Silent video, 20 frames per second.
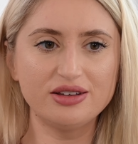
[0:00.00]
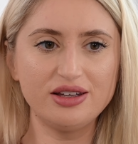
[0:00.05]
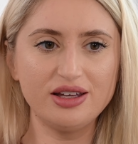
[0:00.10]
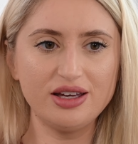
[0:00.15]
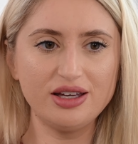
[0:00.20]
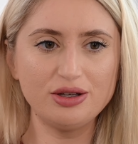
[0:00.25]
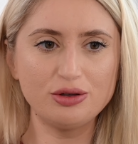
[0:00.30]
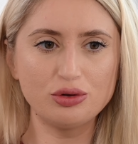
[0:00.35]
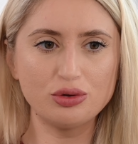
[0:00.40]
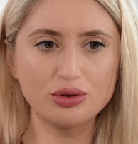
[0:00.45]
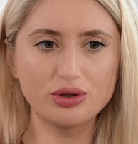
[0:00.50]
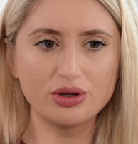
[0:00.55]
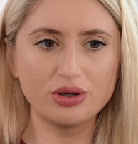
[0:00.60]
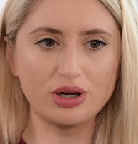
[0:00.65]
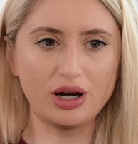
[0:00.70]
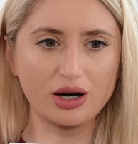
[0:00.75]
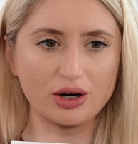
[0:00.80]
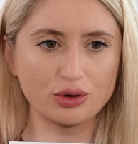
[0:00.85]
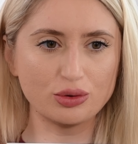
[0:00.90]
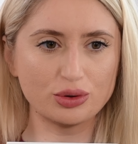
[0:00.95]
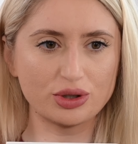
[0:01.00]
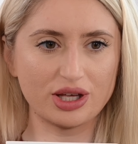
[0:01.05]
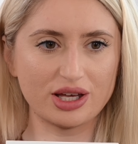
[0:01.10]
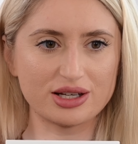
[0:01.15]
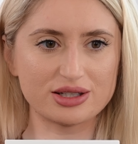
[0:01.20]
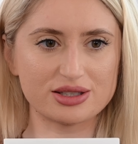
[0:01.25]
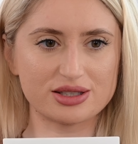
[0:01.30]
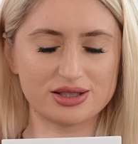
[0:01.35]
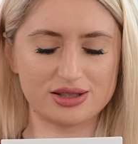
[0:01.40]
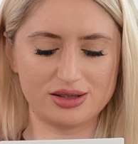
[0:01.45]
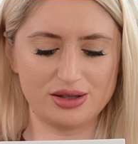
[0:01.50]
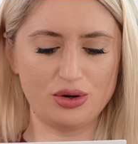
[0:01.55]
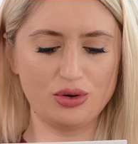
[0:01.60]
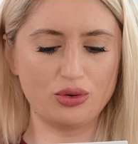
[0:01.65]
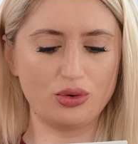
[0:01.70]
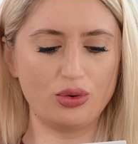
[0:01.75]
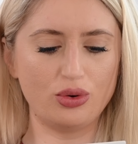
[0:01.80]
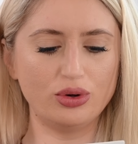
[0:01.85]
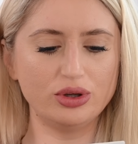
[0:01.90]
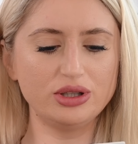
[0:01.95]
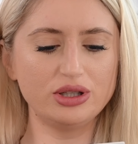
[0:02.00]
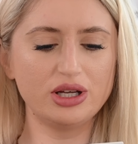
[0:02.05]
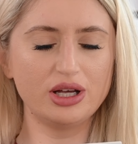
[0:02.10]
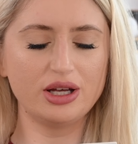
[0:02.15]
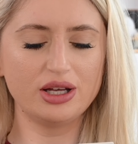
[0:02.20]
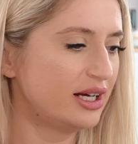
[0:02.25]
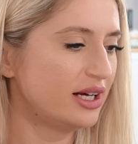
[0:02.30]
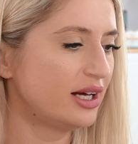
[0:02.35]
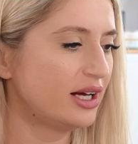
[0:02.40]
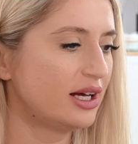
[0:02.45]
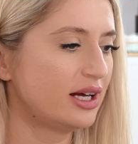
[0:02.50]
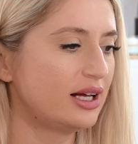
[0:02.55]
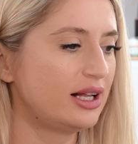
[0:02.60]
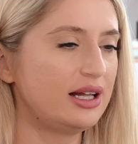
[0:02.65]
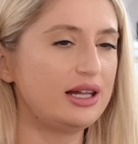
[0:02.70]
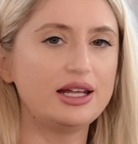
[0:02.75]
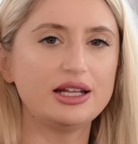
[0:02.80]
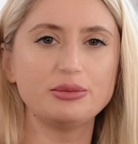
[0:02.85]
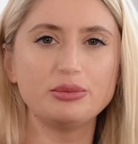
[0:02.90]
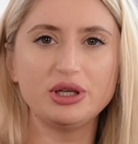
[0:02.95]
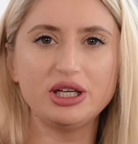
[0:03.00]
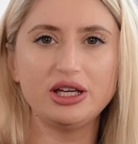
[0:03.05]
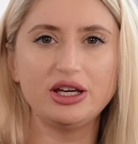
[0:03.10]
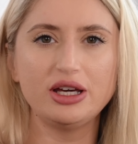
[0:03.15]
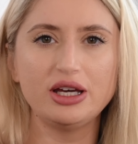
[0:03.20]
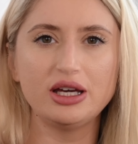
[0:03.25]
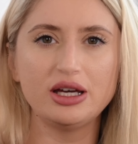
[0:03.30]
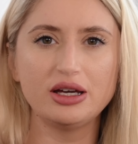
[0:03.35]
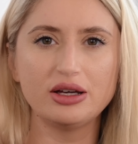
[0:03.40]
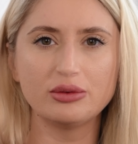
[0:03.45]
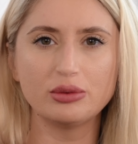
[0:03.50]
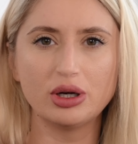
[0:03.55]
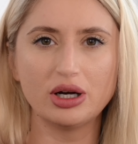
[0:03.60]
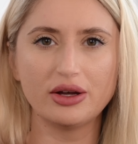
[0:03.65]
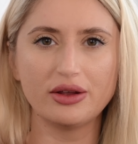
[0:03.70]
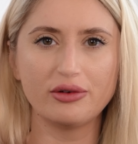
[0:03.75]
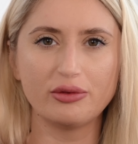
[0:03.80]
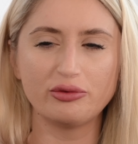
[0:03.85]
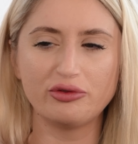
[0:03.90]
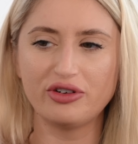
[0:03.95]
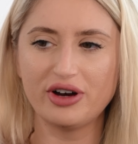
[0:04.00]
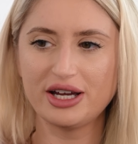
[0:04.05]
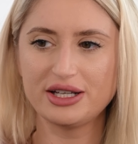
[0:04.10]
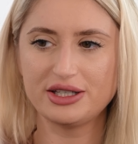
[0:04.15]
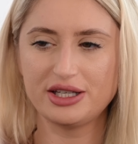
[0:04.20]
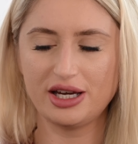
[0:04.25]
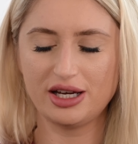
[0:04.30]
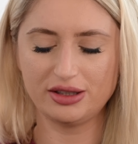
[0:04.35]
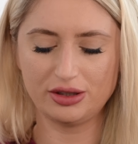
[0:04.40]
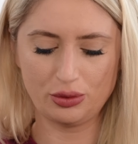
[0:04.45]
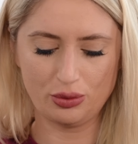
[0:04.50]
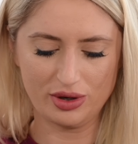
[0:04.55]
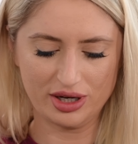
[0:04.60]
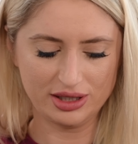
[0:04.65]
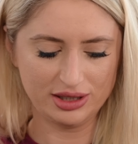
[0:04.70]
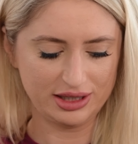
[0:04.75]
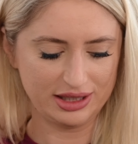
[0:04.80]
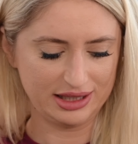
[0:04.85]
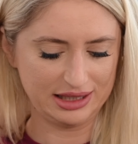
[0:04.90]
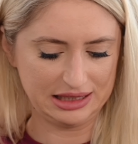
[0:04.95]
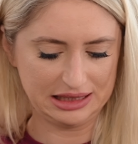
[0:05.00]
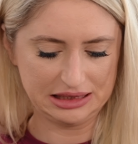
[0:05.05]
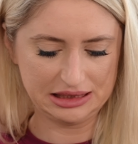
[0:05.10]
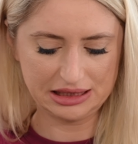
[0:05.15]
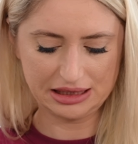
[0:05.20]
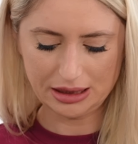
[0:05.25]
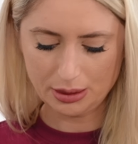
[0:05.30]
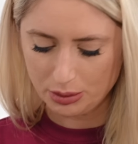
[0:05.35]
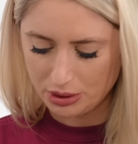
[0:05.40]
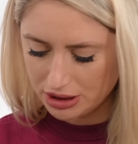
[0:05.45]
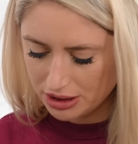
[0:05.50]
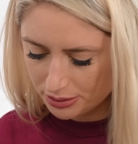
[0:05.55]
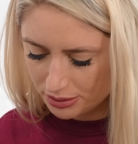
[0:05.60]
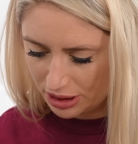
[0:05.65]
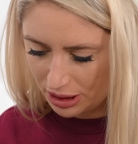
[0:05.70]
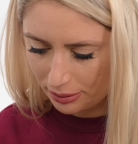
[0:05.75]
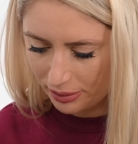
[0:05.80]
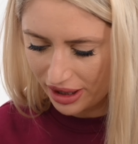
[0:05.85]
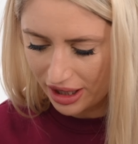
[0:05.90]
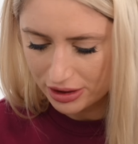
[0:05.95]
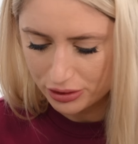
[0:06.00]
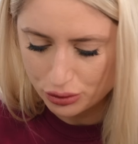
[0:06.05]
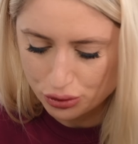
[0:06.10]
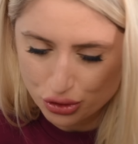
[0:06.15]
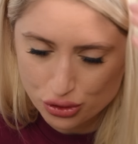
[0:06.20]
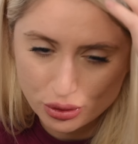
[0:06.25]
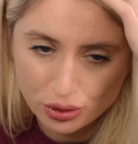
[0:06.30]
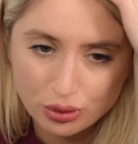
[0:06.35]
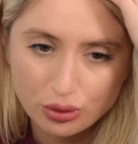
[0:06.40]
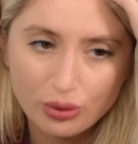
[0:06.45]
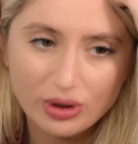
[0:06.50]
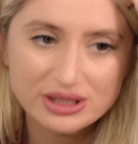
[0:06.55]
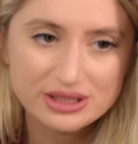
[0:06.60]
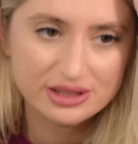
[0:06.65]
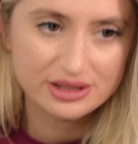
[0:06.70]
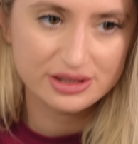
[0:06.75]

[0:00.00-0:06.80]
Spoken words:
they are looking so good. Let me find the other one, and I'm coming back to show you what's